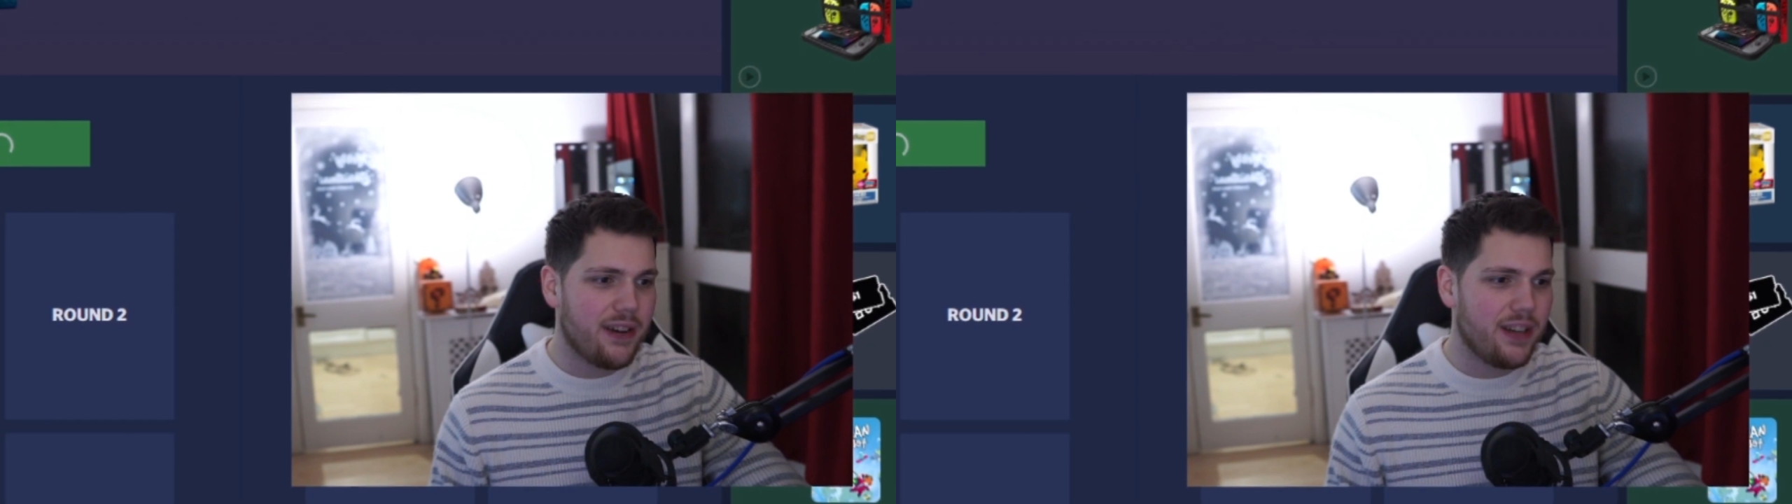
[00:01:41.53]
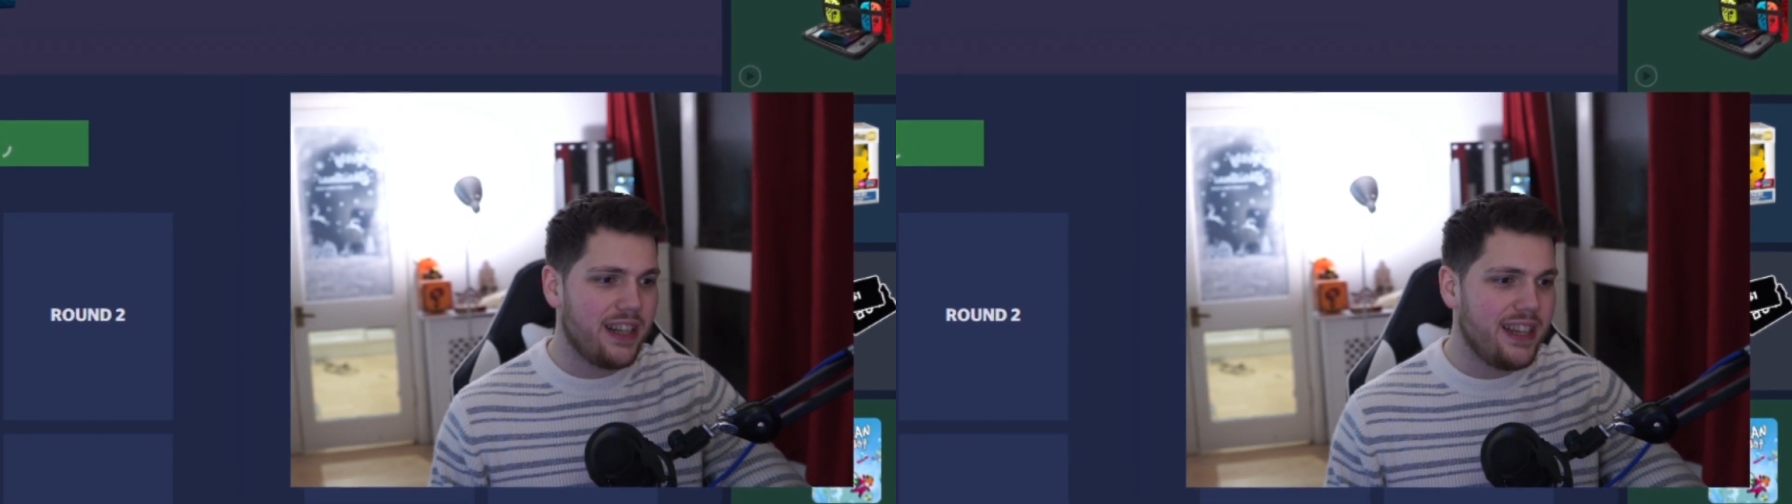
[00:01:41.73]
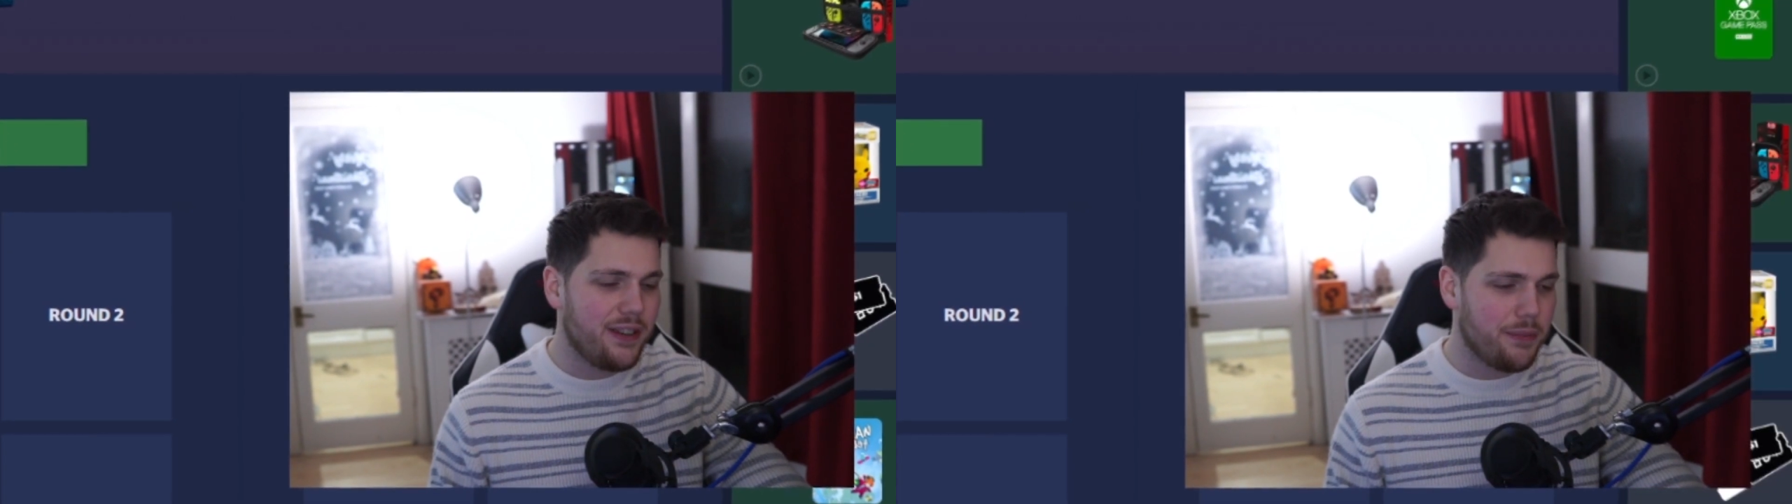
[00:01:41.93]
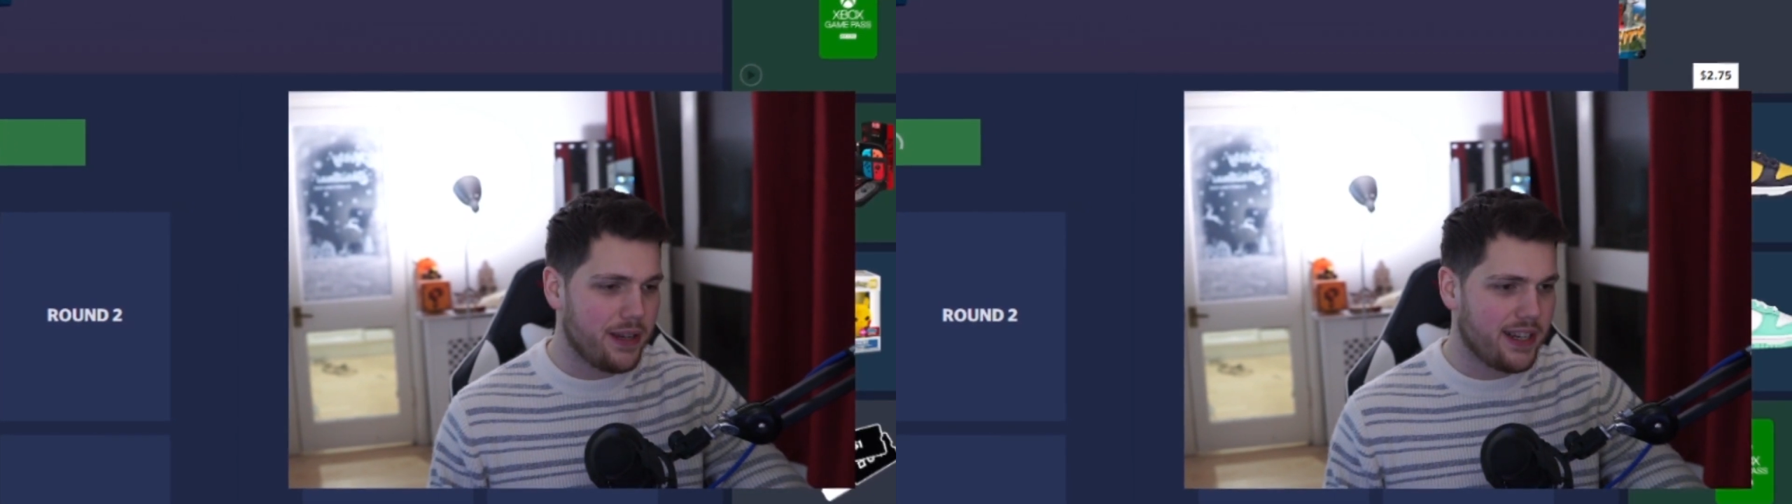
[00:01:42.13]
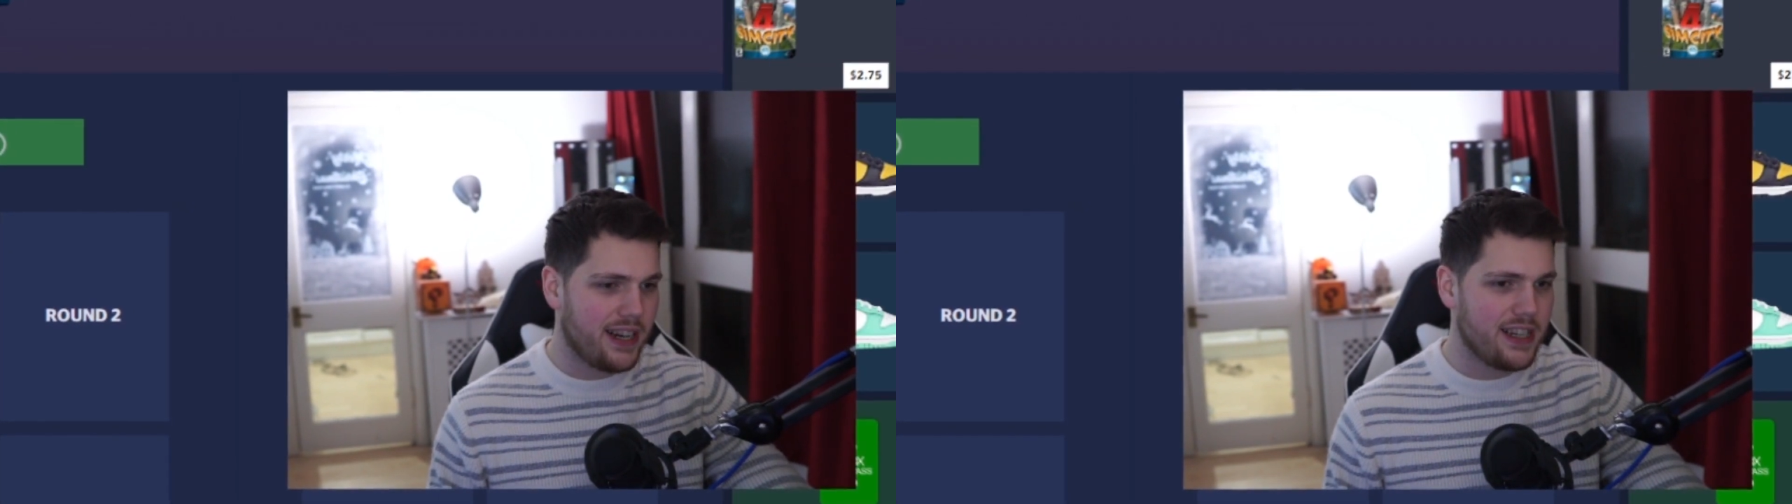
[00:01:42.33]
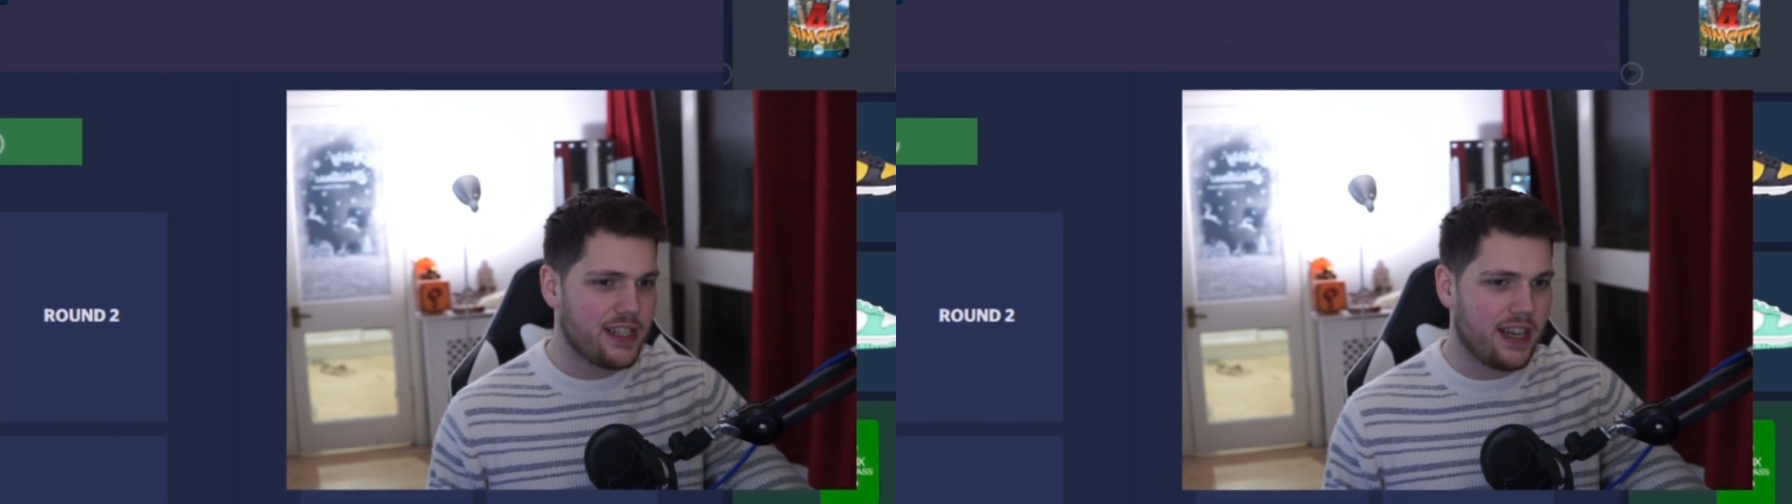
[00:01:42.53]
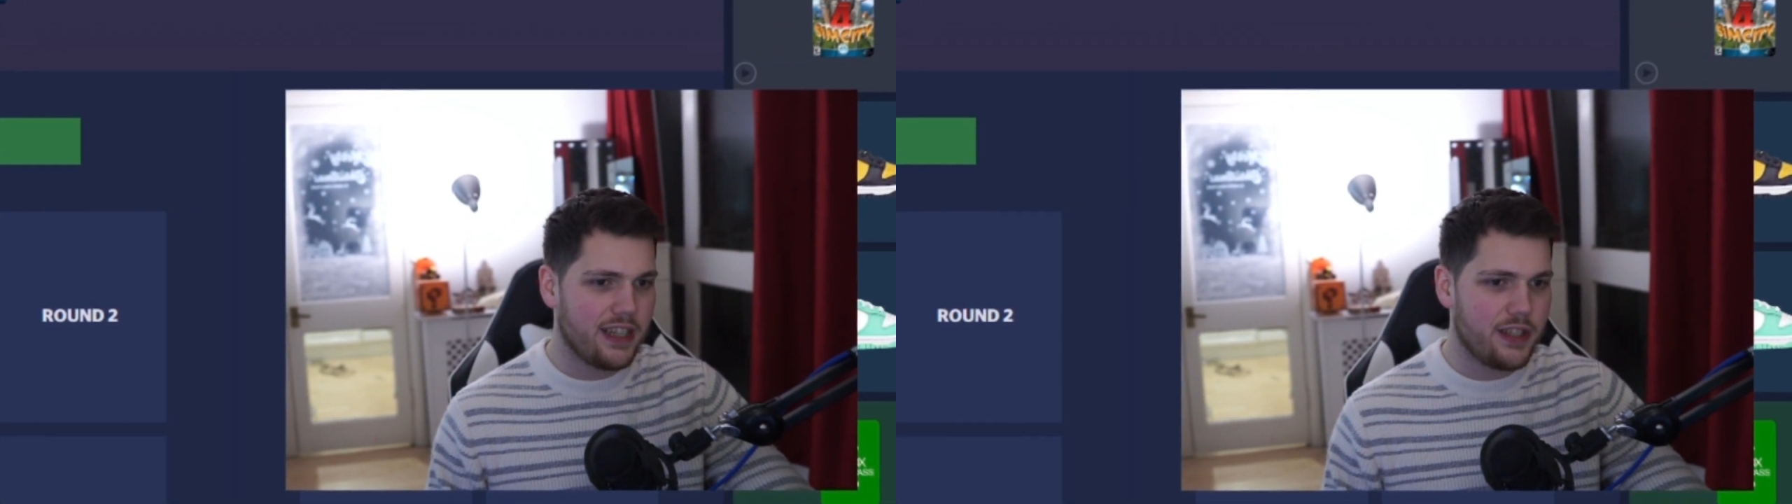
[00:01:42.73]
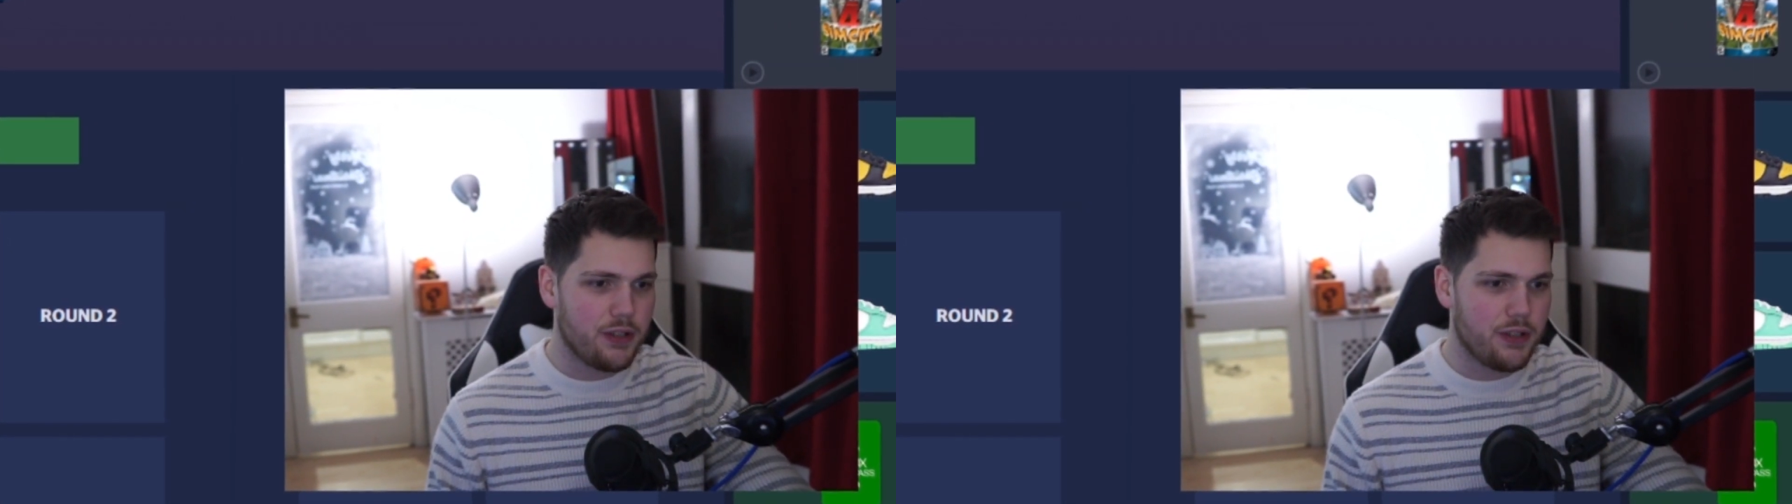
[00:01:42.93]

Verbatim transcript: a little bit, guys, and do a